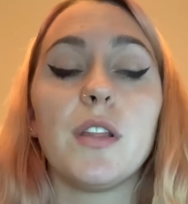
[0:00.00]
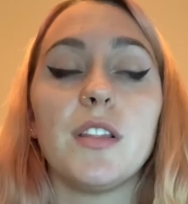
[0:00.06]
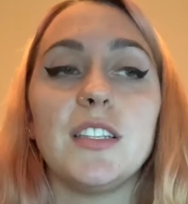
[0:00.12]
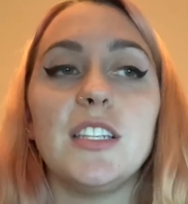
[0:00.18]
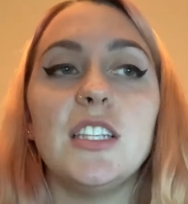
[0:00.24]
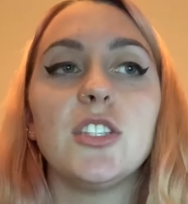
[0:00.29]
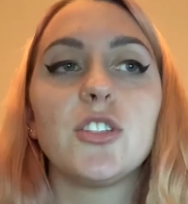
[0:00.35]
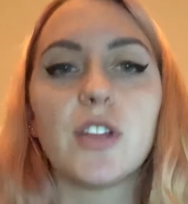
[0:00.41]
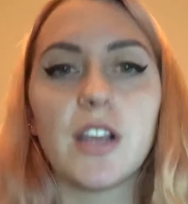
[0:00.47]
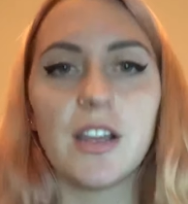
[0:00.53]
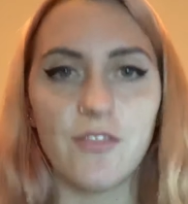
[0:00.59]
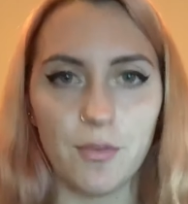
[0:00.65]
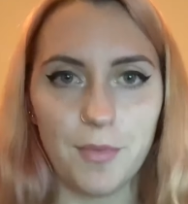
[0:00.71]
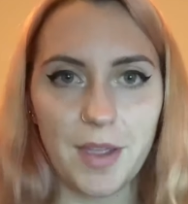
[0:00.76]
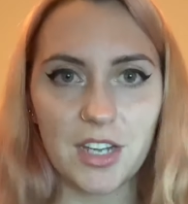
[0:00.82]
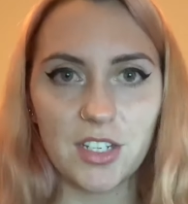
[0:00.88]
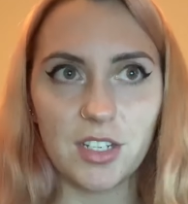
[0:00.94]
the sensory
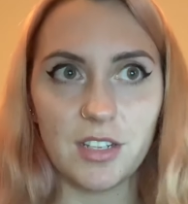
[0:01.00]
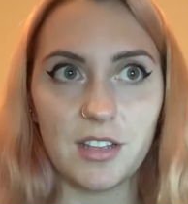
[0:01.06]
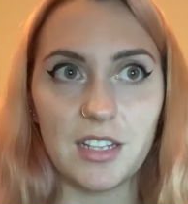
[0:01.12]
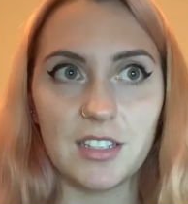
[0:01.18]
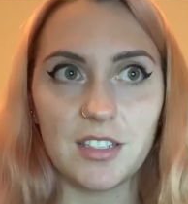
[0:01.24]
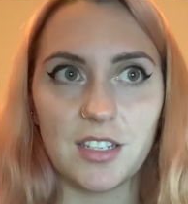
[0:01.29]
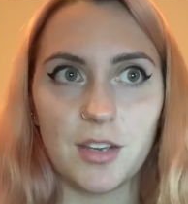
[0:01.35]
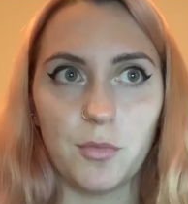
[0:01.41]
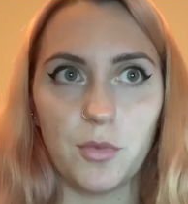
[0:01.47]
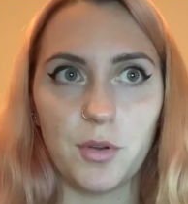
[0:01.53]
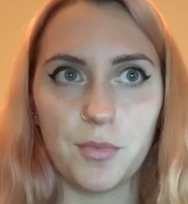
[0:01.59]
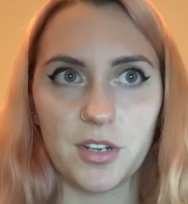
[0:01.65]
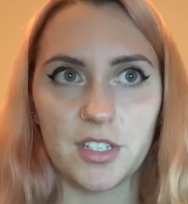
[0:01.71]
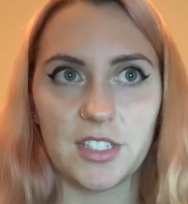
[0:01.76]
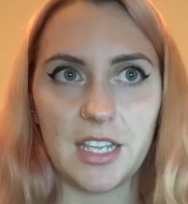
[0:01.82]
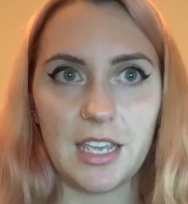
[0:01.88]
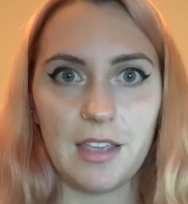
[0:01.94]
information that someone
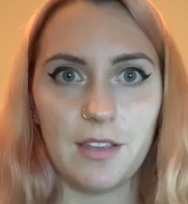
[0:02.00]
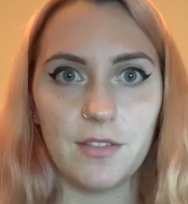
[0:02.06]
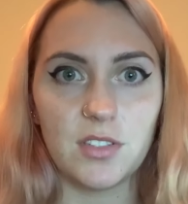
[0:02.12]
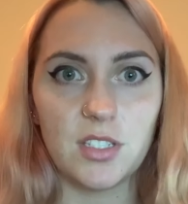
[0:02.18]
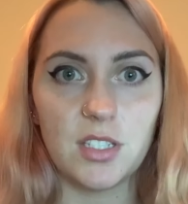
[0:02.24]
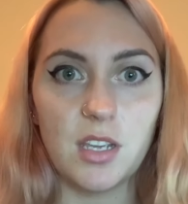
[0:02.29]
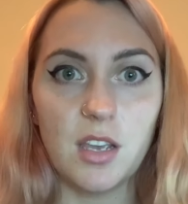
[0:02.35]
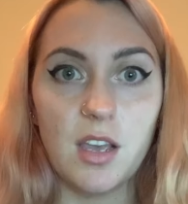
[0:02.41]
perceives